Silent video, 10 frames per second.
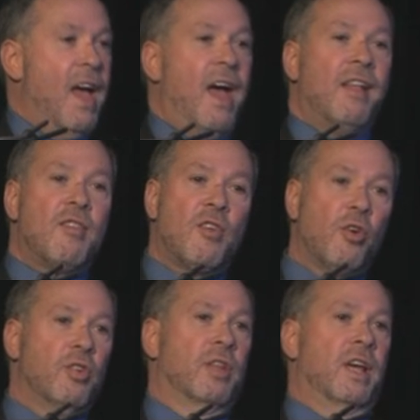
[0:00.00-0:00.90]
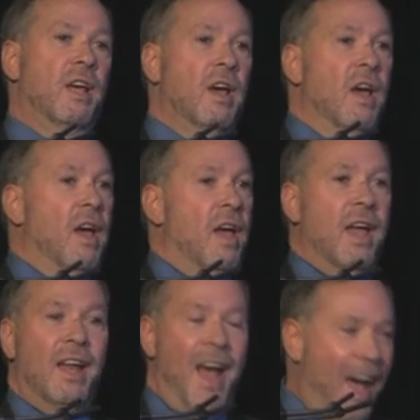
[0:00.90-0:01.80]
And certainly,
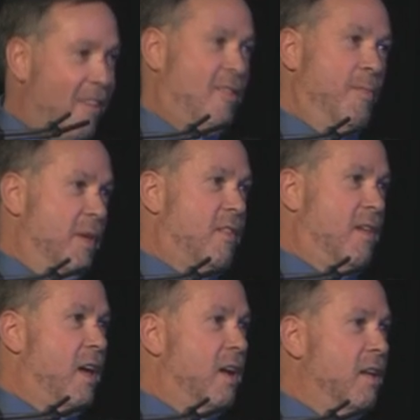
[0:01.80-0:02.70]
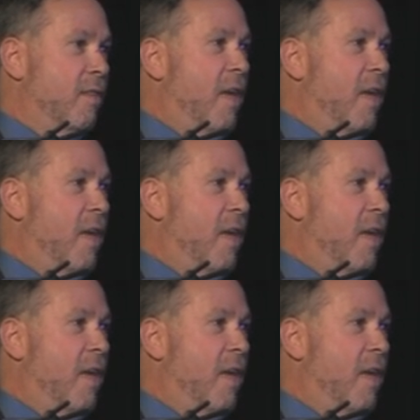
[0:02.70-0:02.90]
it has to be said